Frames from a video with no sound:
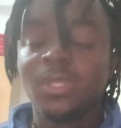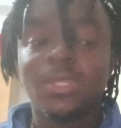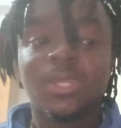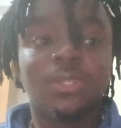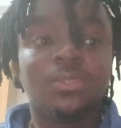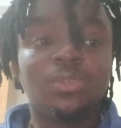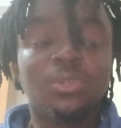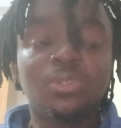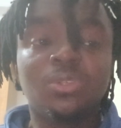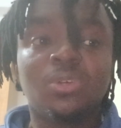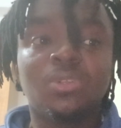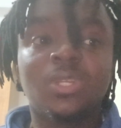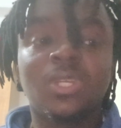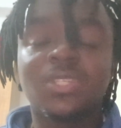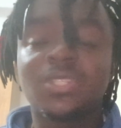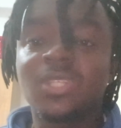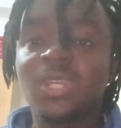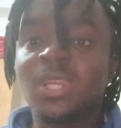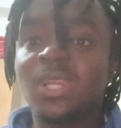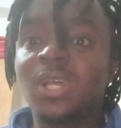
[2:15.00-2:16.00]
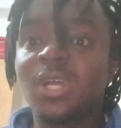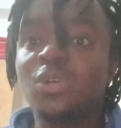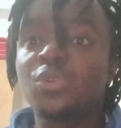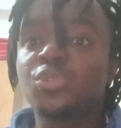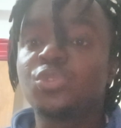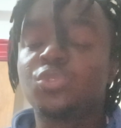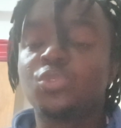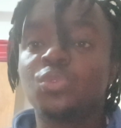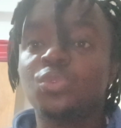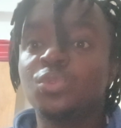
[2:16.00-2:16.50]
They don't understand
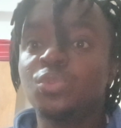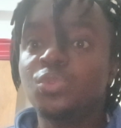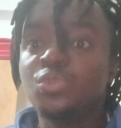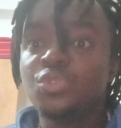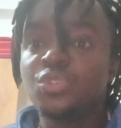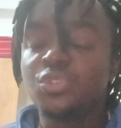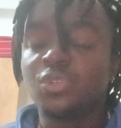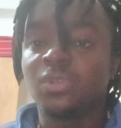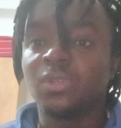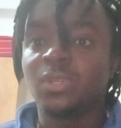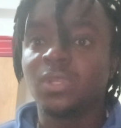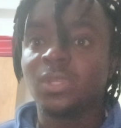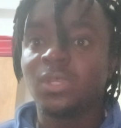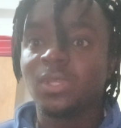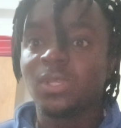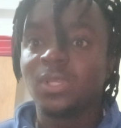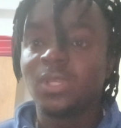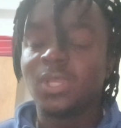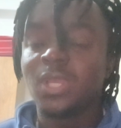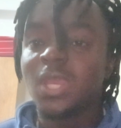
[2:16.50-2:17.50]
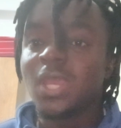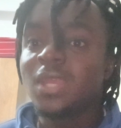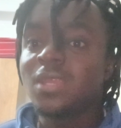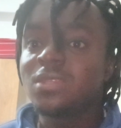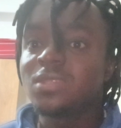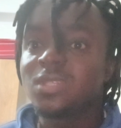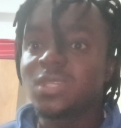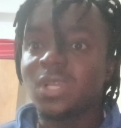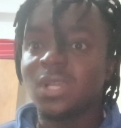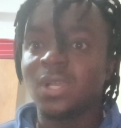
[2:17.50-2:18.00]
how solution
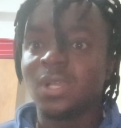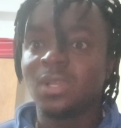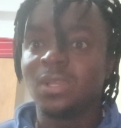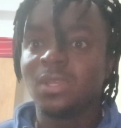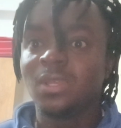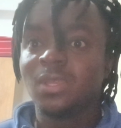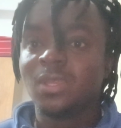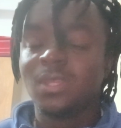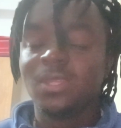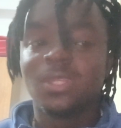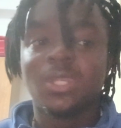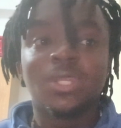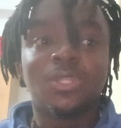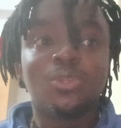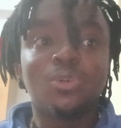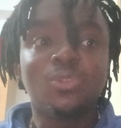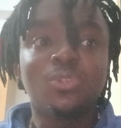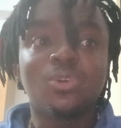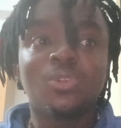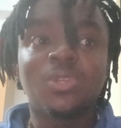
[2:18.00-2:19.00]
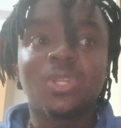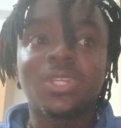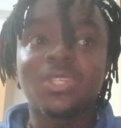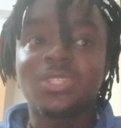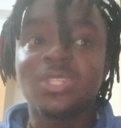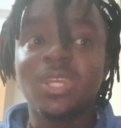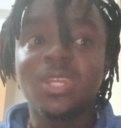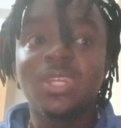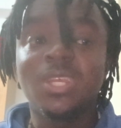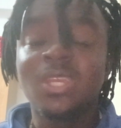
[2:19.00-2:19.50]
enter. They don't
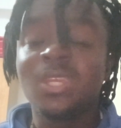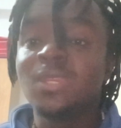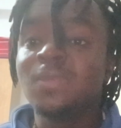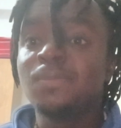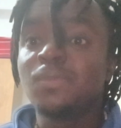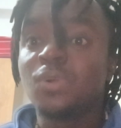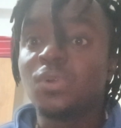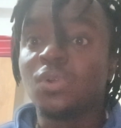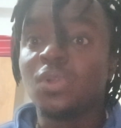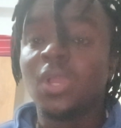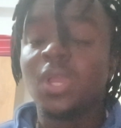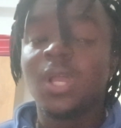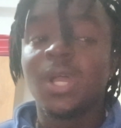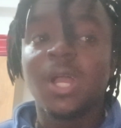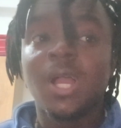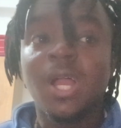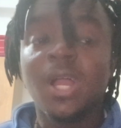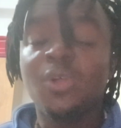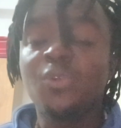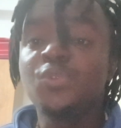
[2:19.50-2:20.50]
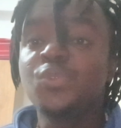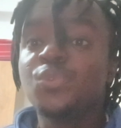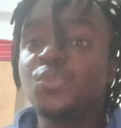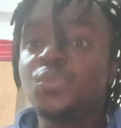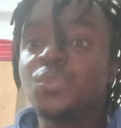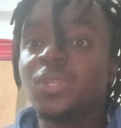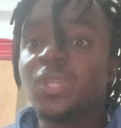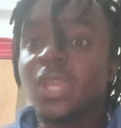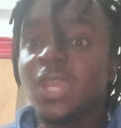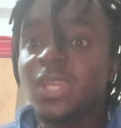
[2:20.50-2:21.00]
understand anymore how
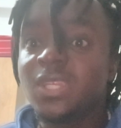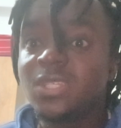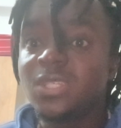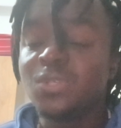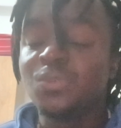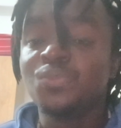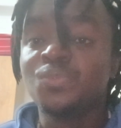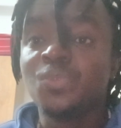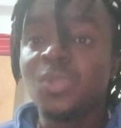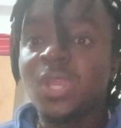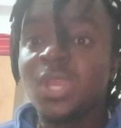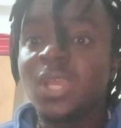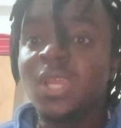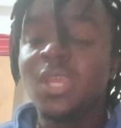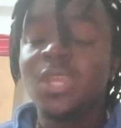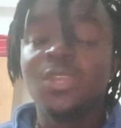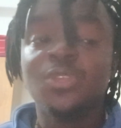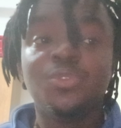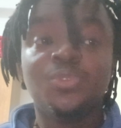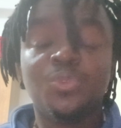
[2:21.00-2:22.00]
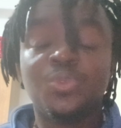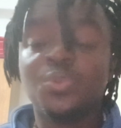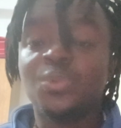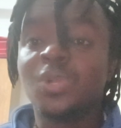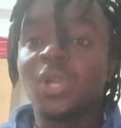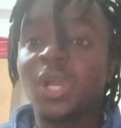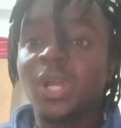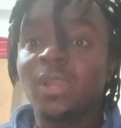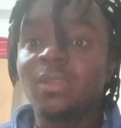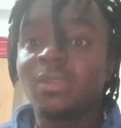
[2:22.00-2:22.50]
you get where
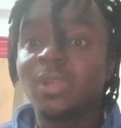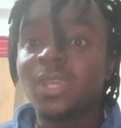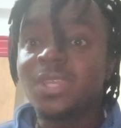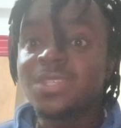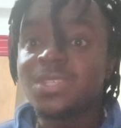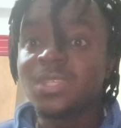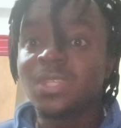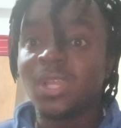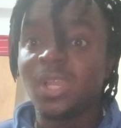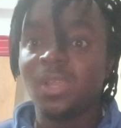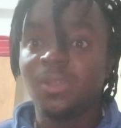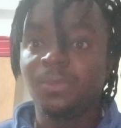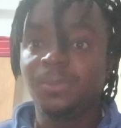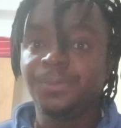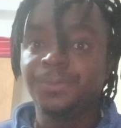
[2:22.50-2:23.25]
you are right now.